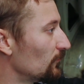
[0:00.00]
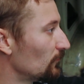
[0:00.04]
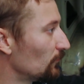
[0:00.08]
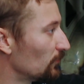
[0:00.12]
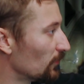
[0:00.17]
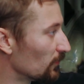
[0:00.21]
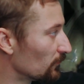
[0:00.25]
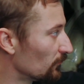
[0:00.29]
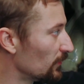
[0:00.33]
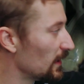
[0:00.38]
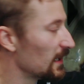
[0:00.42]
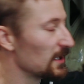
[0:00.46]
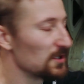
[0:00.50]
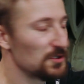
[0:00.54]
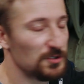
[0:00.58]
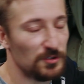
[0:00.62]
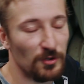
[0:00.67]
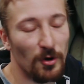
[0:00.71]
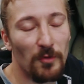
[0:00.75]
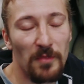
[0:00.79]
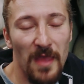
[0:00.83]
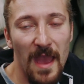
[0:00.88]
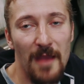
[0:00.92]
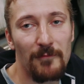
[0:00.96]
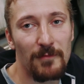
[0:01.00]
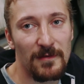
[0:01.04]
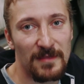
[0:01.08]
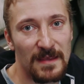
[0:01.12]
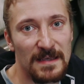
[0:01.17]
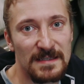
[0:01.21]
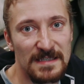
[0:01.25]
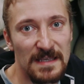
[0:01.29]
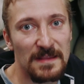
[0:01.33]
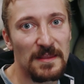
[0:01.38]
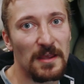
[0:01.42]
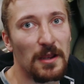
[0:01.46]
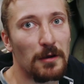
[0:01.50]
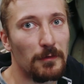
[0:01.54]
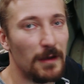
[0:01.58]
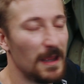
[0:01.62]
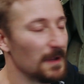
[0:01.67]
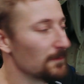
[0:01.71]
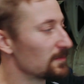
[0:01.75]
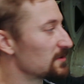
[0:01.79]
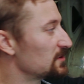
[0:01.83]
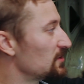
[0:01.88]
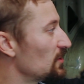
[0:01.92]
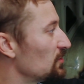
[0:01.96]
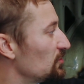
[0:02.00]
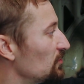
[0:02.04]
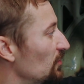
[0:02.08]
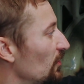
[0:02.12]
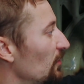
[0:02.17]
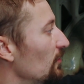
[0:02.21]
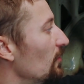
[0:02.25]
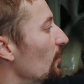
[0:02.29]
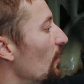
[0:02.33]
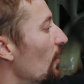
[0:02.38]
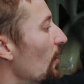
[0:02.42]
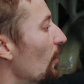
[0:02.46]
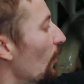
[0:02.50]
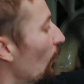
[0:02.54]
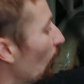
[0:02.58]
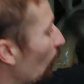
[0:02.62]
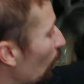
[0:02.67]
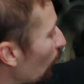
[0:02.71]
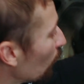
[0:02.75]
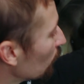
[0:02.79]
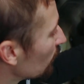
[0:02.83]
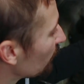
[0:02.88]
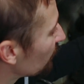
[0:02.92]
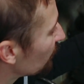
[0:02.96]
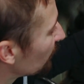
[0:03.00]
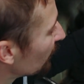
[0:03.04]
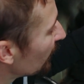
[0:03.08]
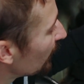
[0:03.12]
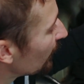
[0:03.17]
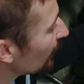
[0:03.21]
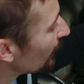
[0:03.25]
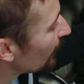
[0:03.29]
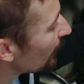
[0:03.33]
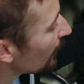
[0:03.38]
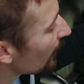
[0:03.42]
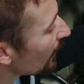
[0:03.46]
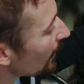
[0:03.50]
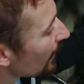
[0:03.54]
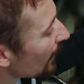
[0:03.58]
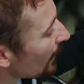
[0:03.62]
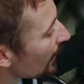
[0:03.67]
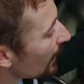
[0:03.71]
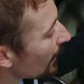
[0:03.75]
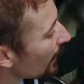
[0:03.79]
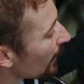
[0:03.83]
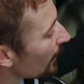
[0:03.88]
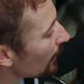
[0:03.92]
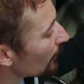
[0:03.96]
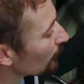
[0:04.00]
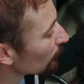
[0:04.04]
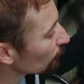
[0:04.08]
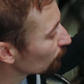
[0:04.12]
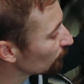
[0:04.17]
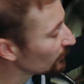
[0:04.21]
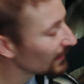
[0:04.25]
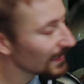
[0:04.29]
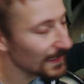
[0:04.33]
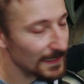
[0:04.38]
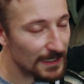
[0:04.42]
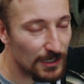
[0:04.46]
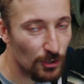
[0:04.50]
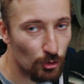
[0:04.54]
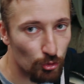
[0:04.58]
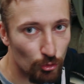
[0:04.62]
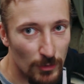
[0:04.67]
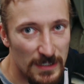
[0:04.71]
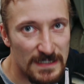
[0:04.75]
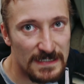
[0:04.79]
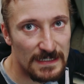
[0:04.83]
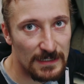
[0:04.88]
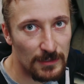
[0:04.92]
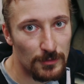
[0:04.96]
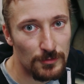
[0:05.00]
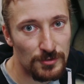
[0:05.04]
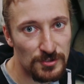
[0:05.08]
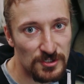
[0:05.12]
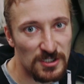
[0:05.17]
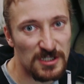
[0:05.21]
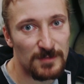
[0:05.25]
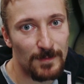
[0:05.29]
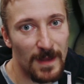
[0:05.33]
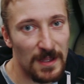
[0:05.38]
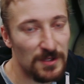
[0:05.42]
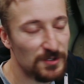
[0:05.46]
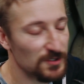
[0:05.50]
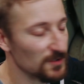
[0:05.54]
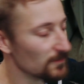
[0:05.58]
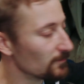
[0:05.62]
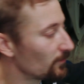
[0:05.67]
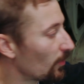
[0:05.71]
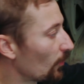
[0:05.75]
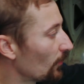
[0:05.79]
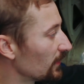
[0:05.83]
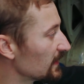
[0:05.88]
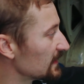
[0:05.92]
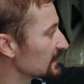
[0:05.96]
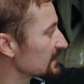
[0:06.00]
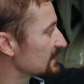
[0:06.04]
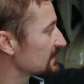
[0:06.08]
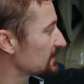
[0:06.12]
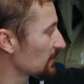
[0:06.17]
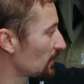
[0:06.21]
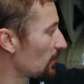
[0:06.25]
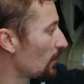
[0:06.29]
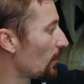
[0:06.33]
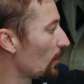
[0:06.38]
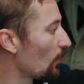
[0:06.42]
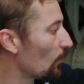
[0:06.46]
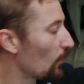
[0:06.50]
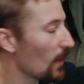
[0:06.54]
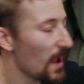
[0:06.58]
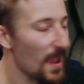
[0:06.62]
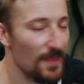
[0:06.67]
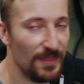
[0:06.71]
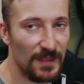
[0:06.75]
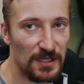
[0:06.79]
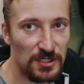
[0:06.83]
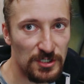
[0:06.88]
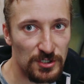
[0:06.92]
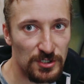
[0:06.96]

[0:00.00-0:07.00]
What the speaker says: we're really sure that everything's in the correct position. All of the really critical suspension points are where they